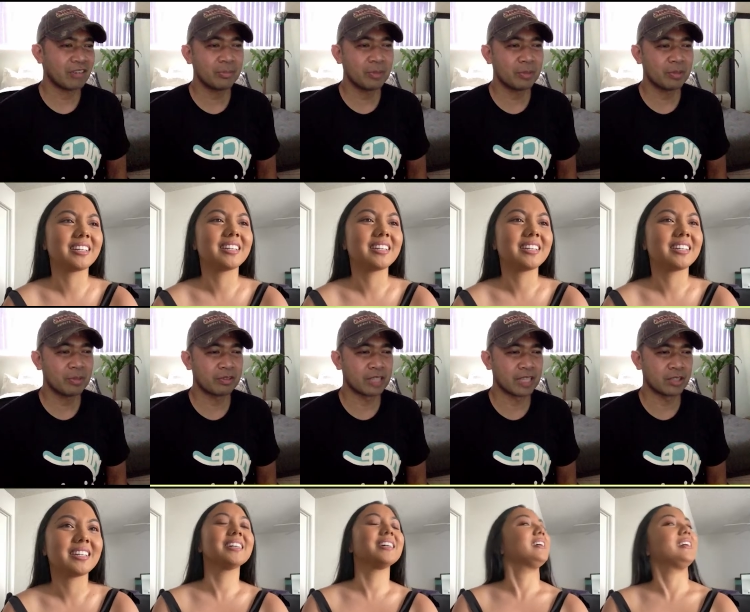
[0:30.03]
Speaker 1: I don't remember if it
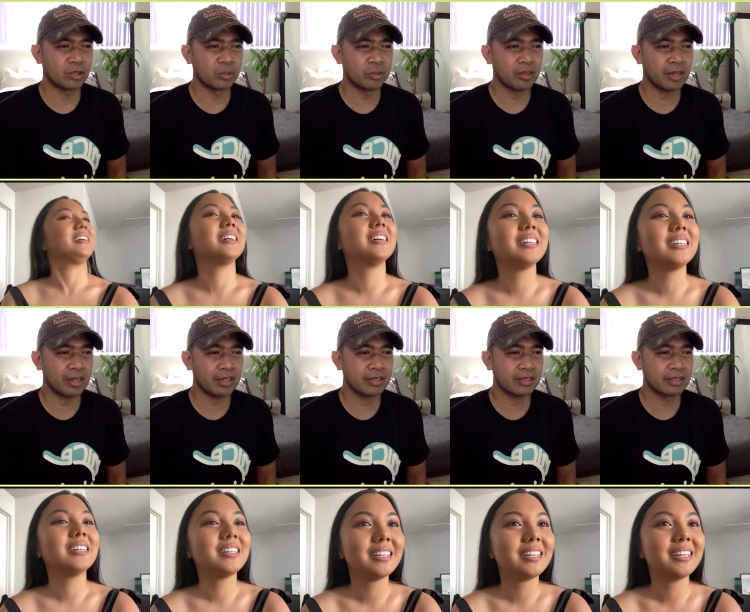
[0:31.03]
was like super hot.
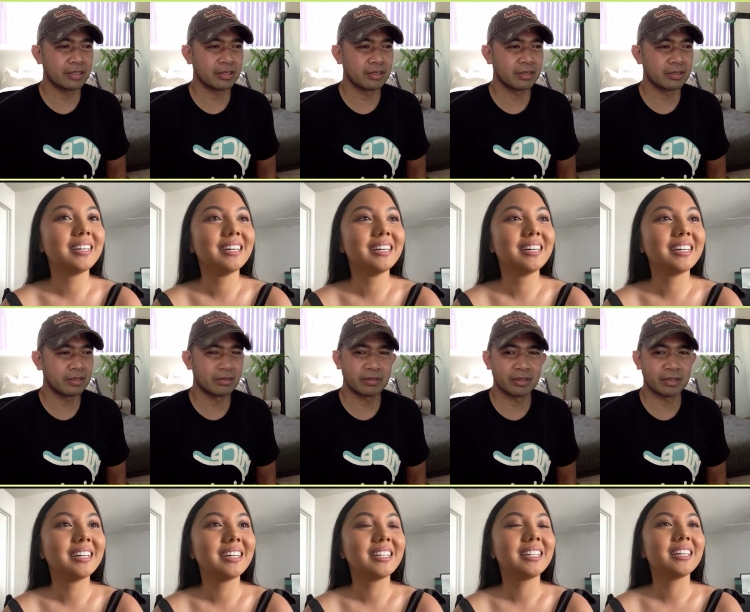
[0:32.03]

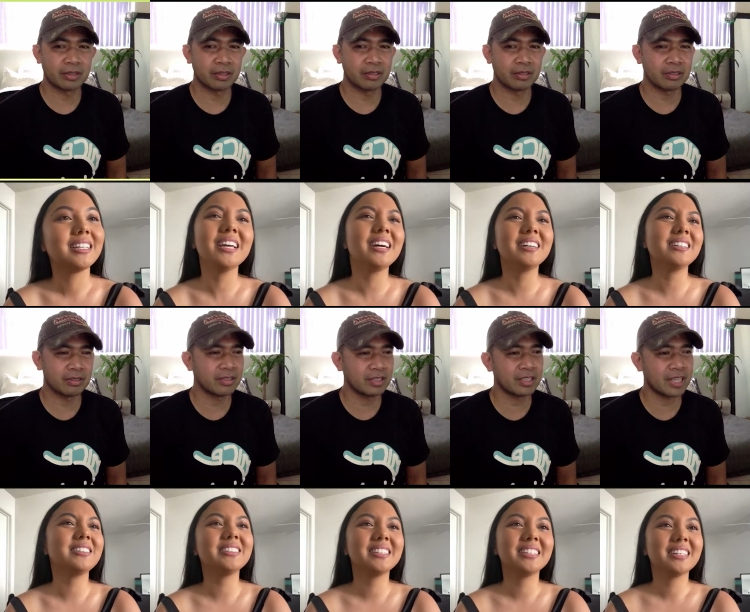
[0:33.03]
Speaker 2: No.
Speaker 1: It
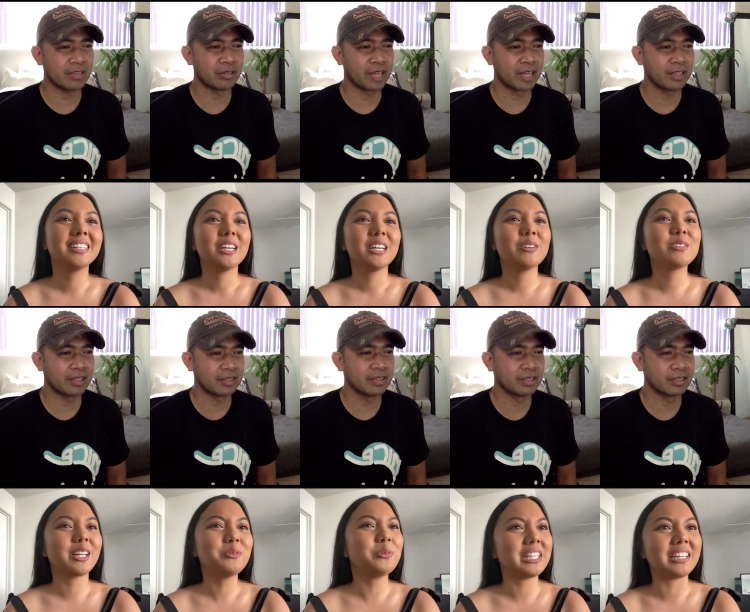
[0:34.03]
was just like
Speaker 2: okay. It was kind of
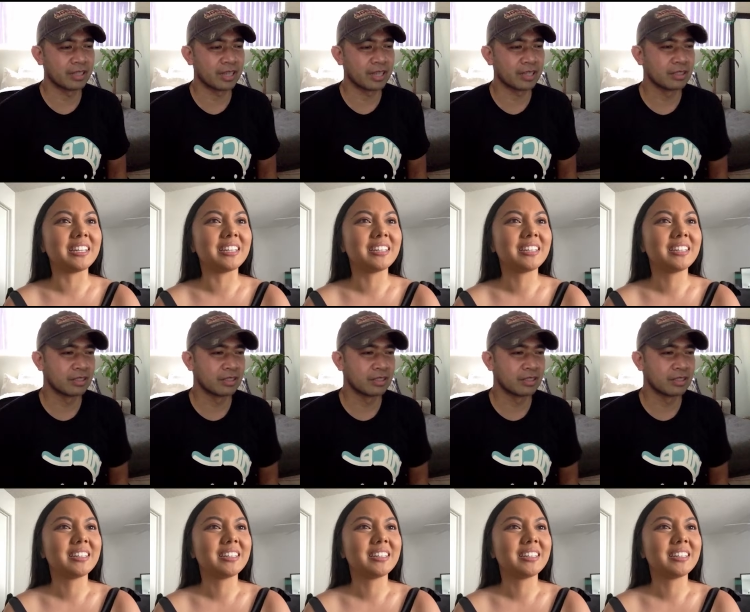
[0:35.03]
windy.
Speaker 1: Yeah.